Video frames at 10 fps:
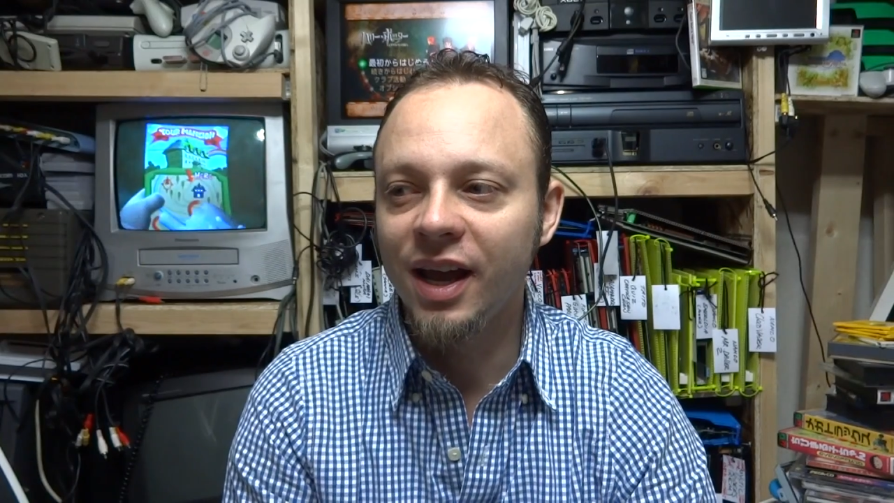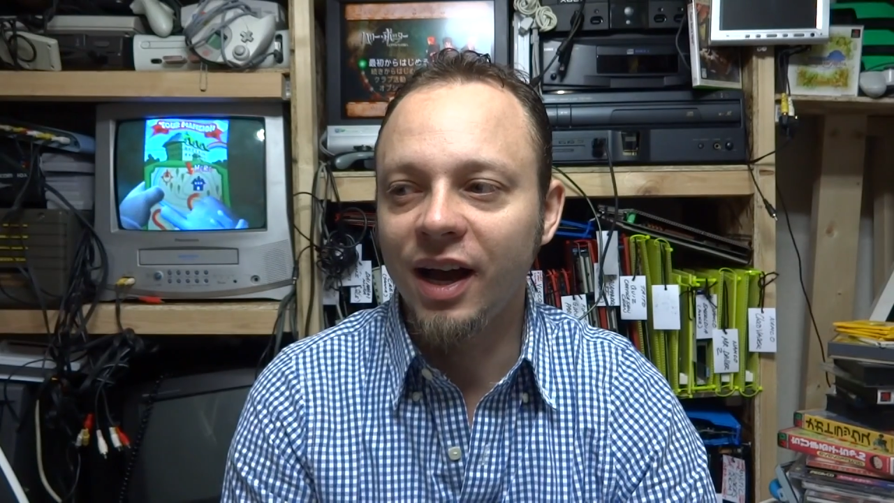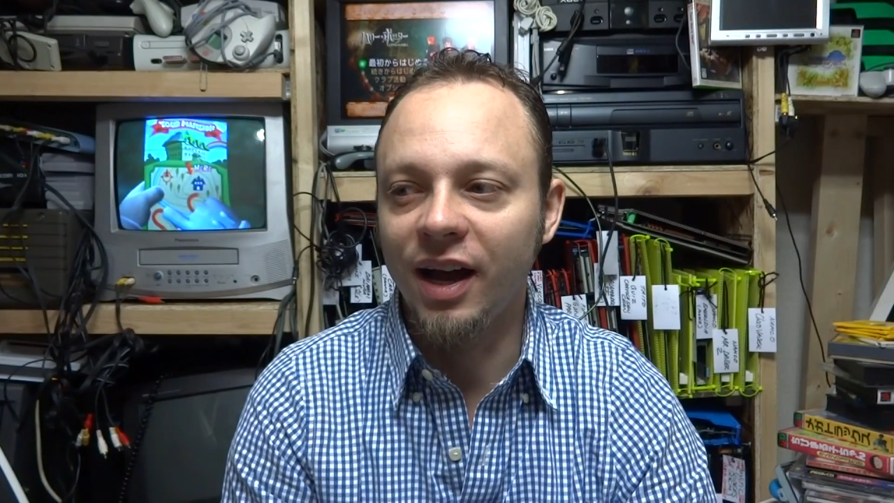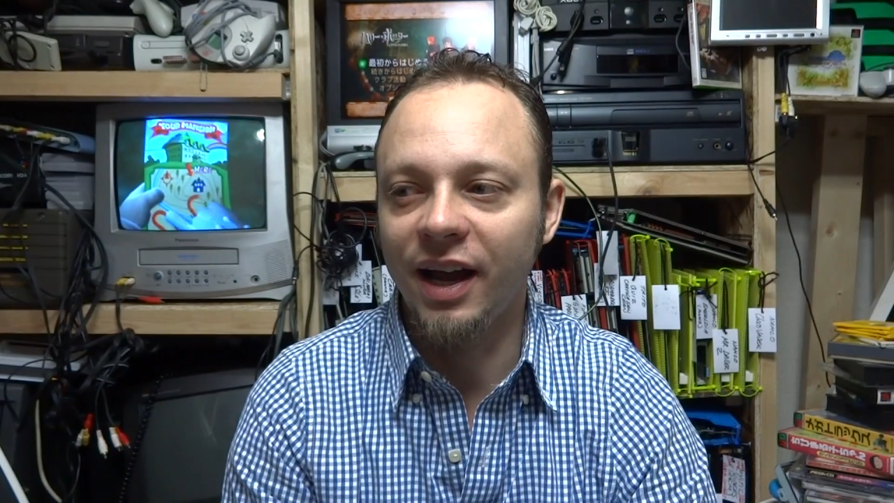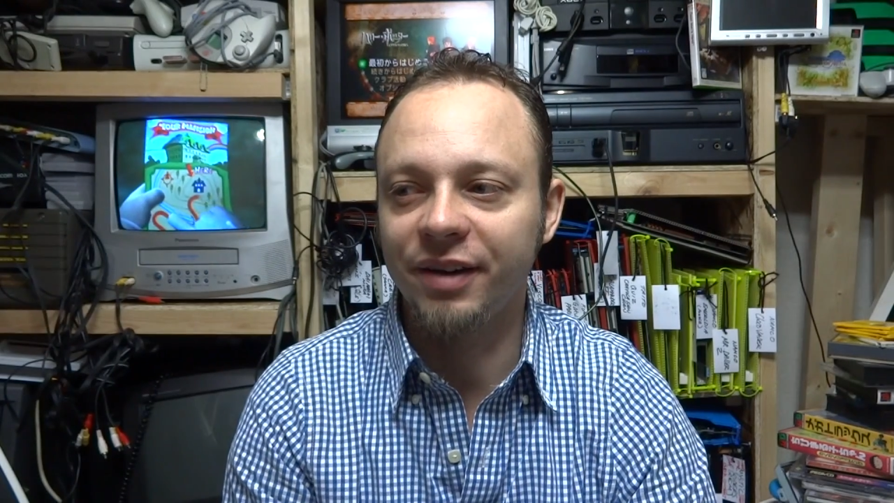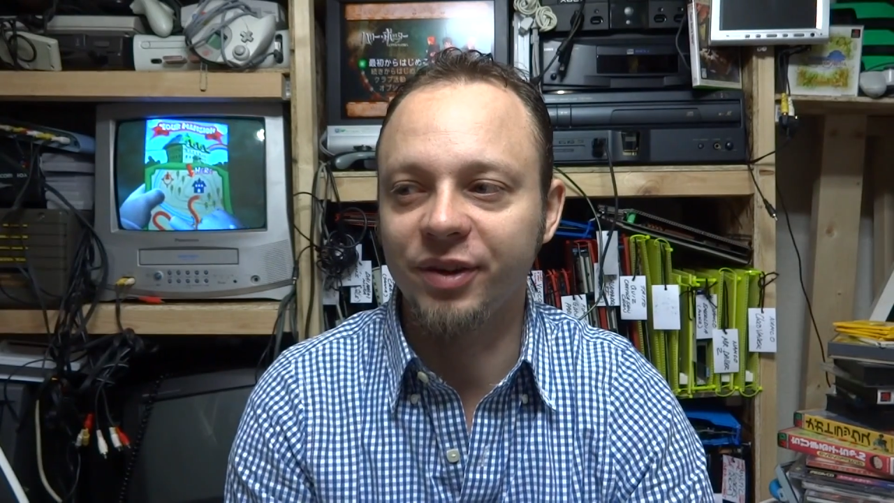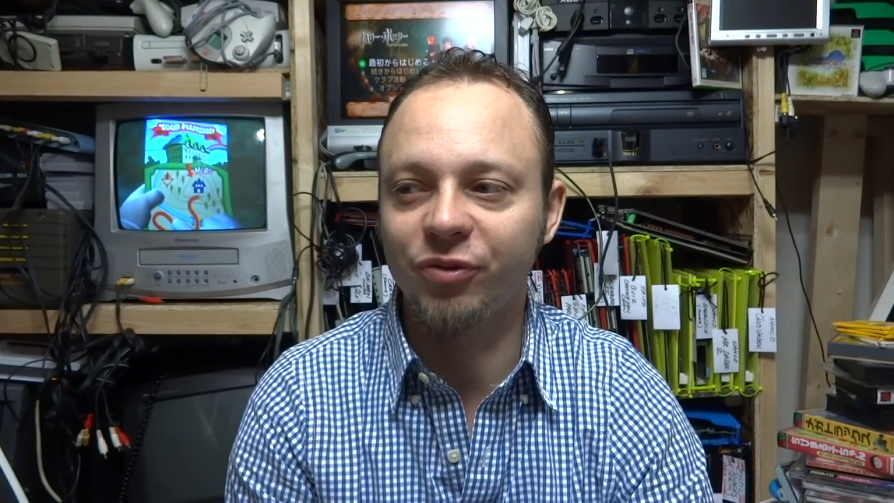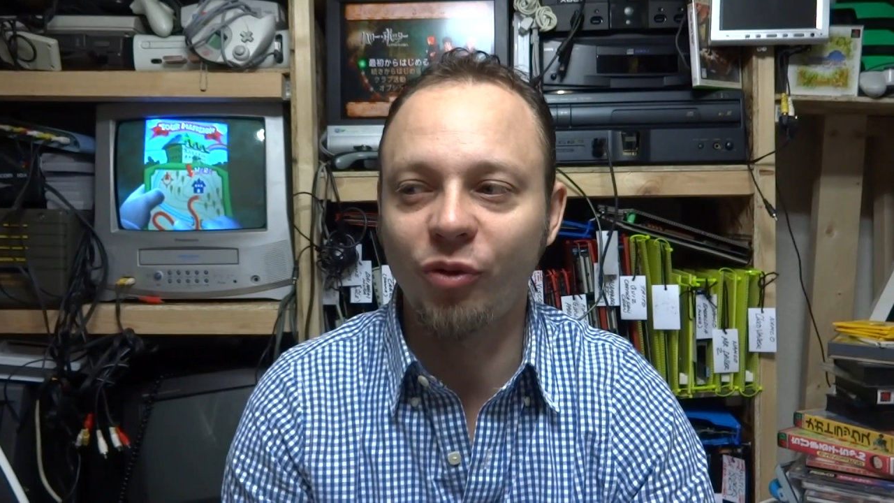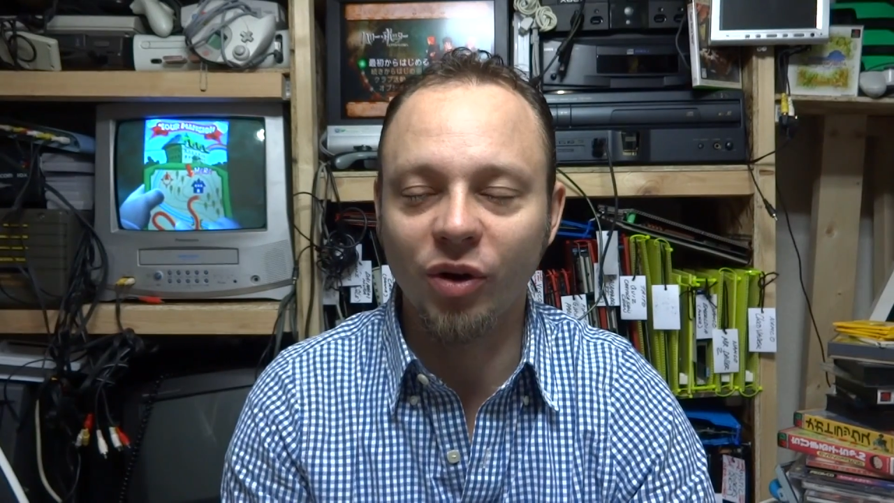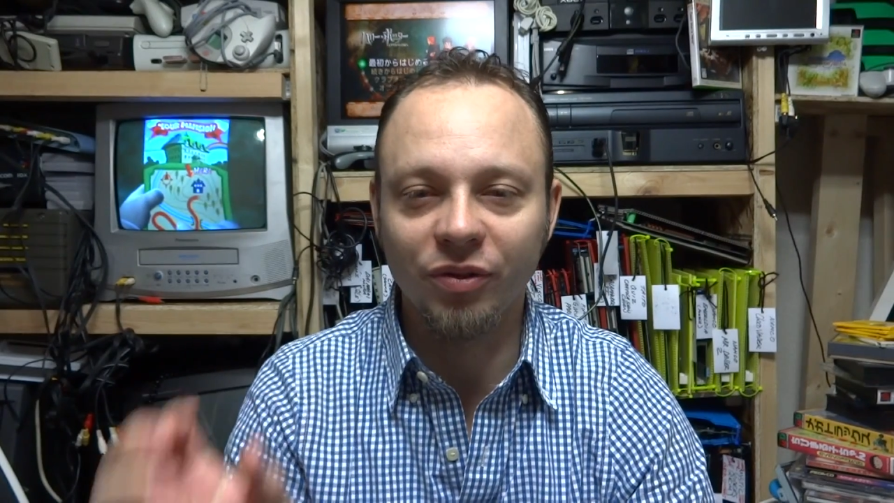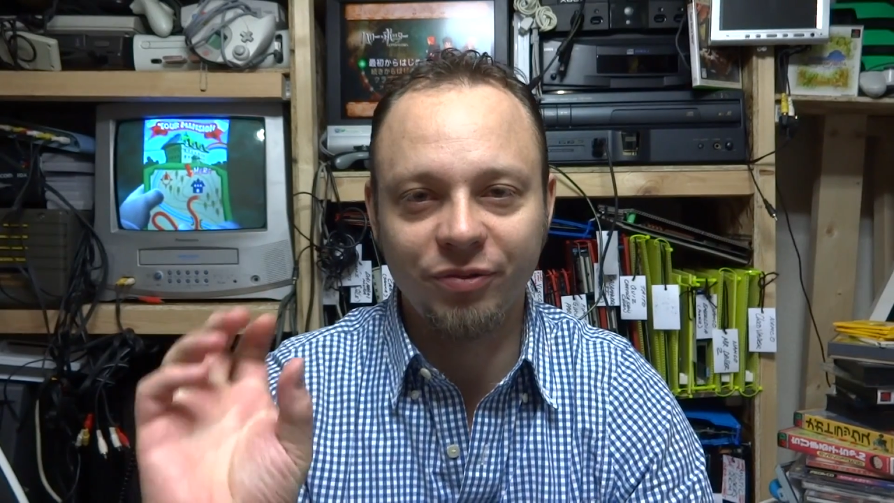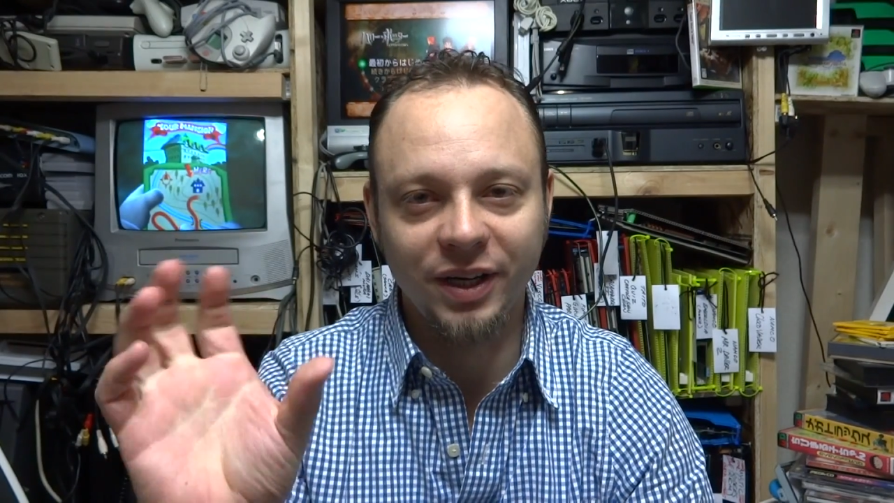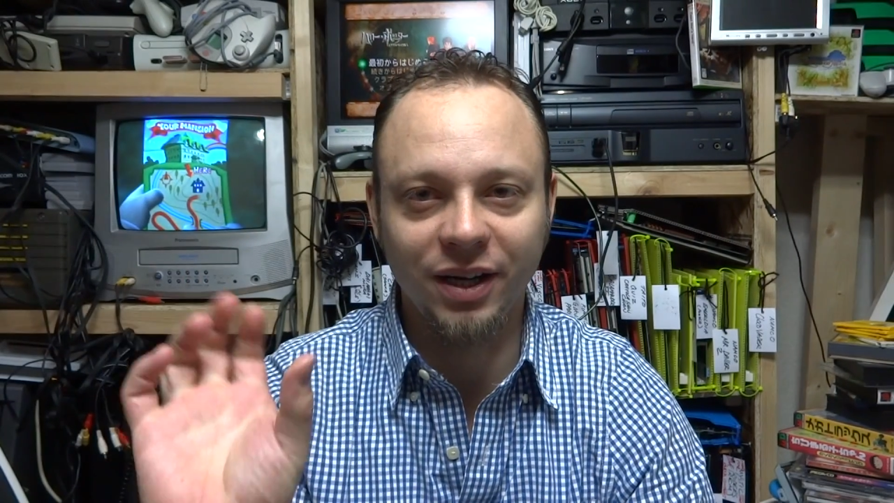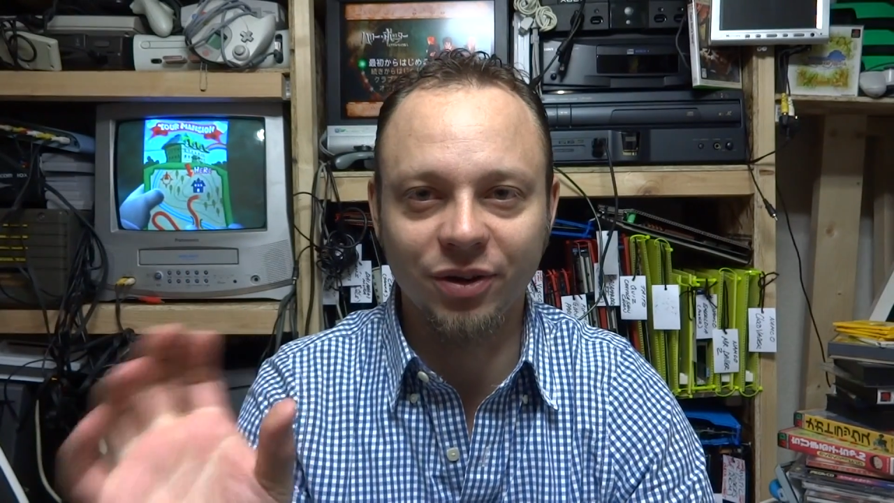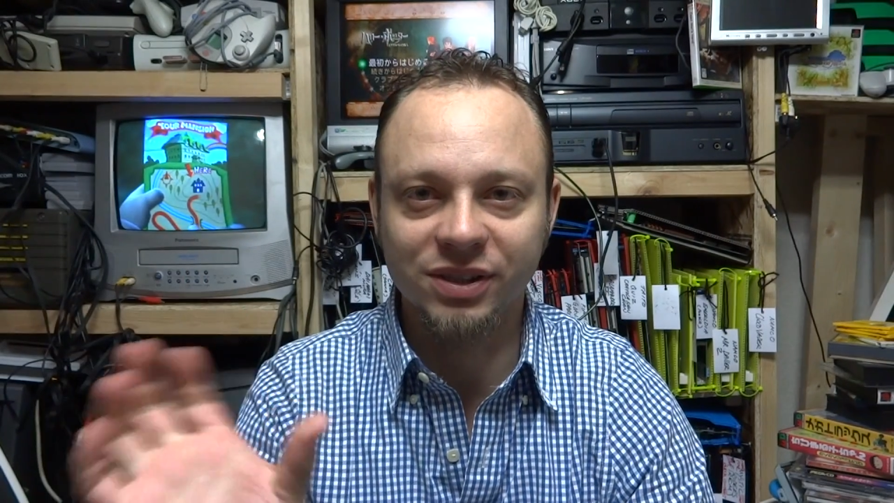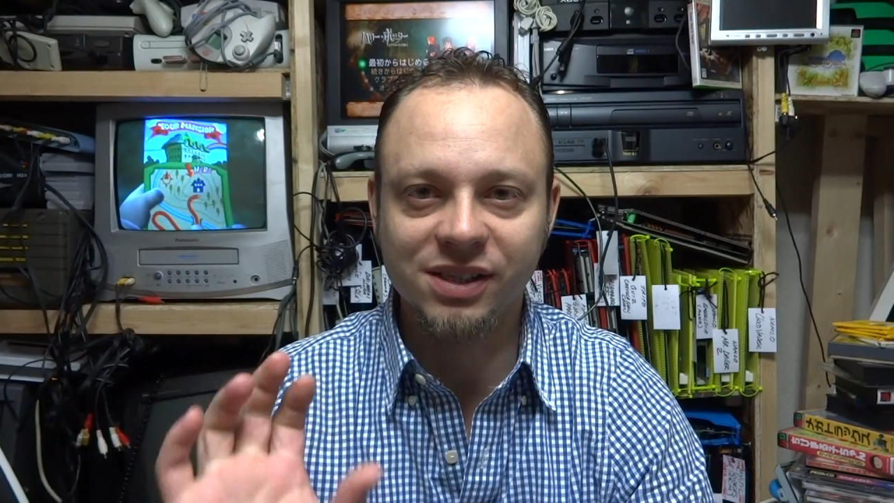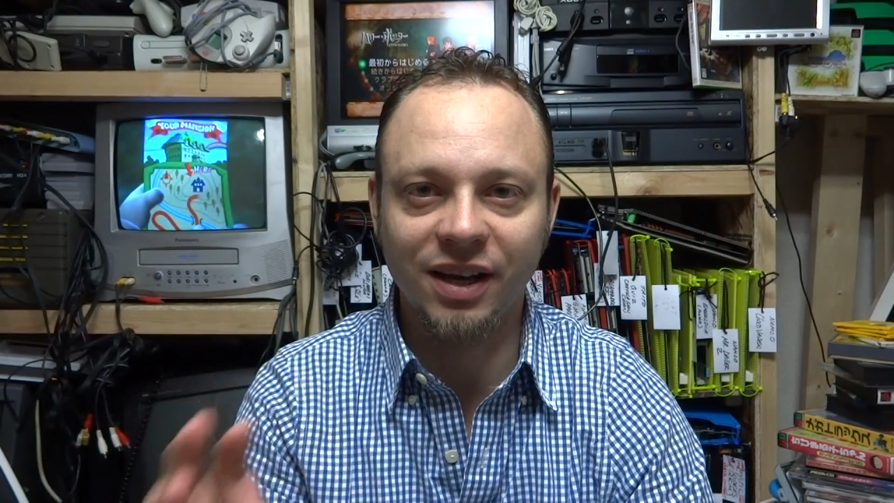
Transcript: having 4 videos